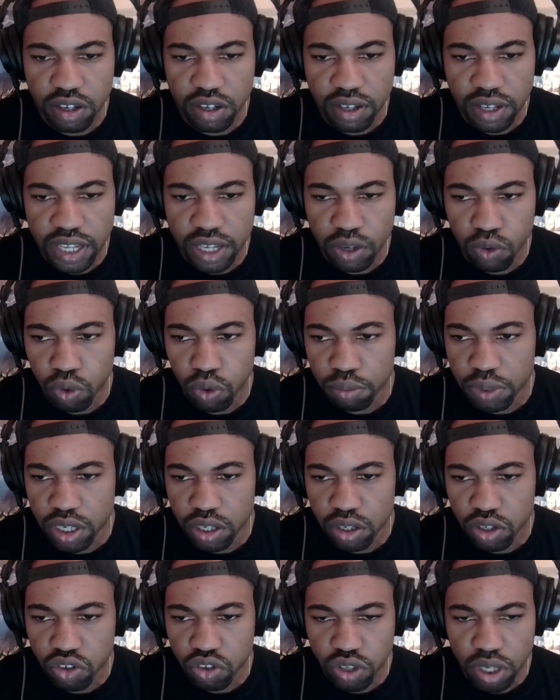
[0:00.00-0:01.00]
The link will be in
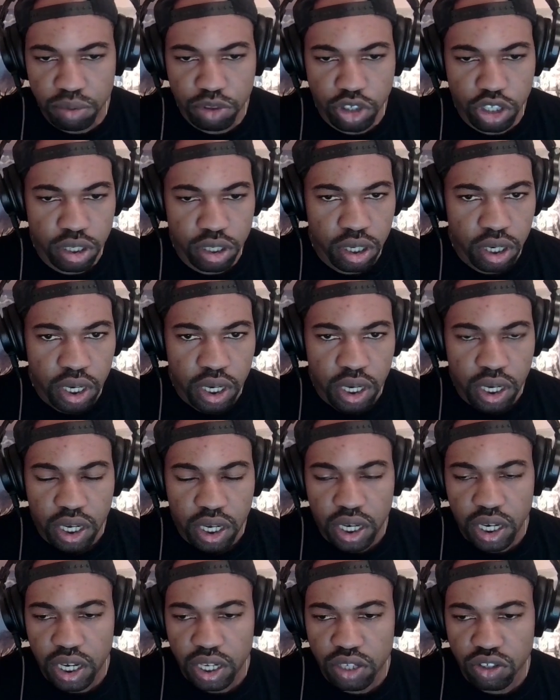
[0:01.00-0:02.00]
the description.
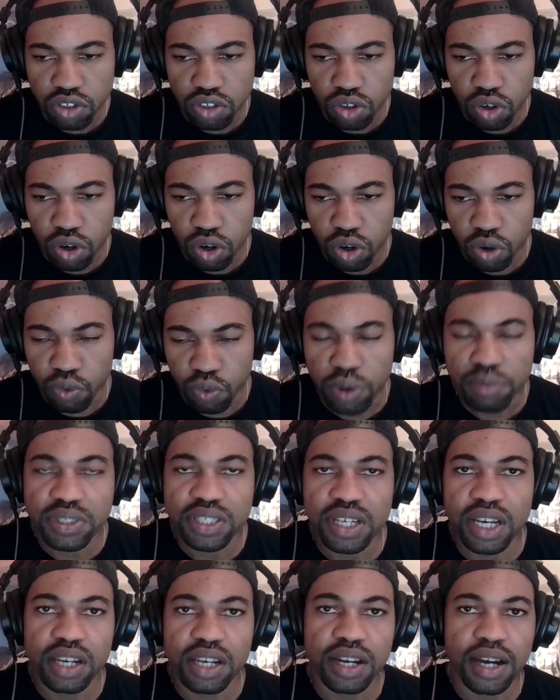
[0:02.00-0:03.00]
And so,
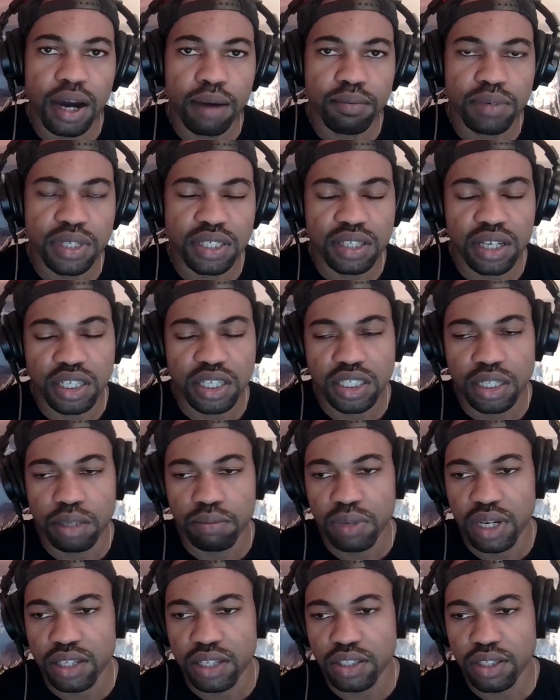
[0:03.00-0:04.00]
represent in the comment
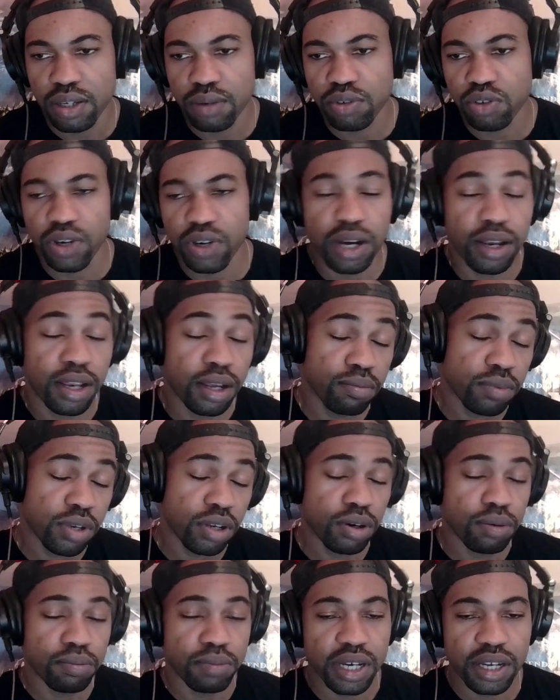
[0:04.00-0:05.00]
section, man. Subscribe, let me
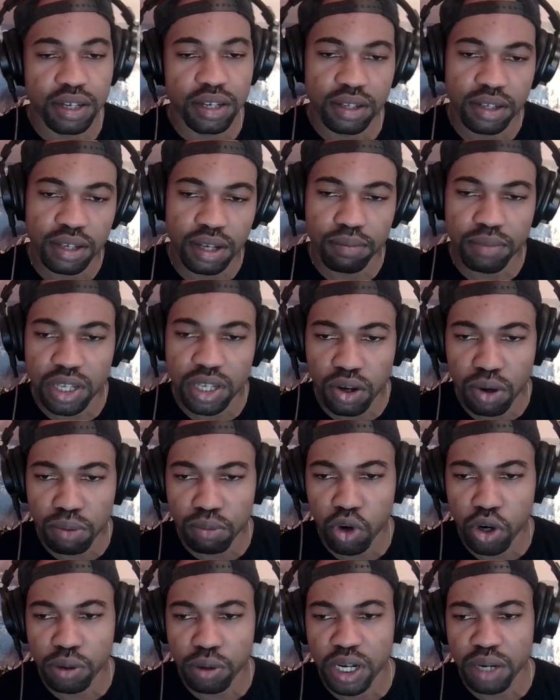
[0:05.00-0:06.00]
know, man. Let me know
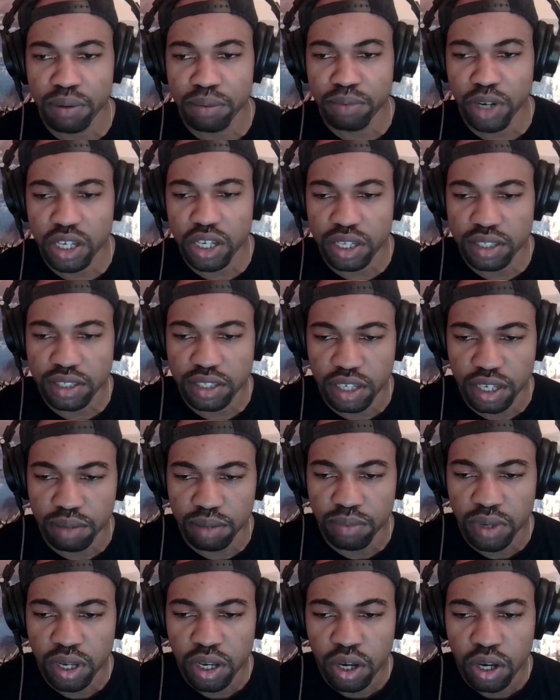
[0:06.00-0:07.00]
more about your
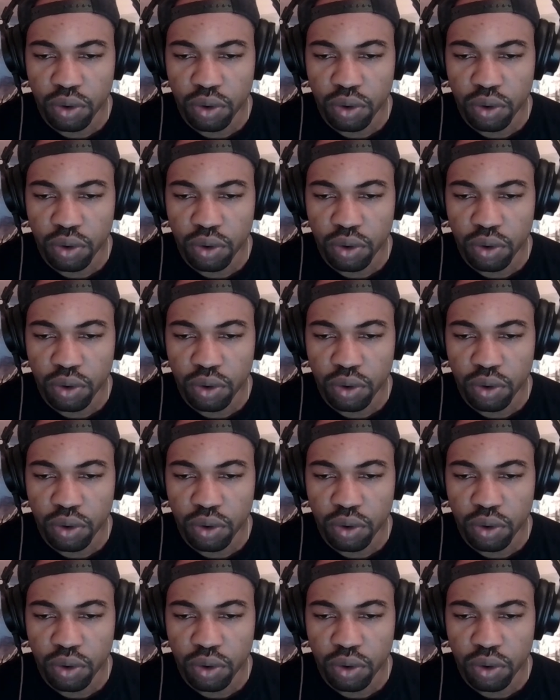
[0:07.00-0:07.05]
team.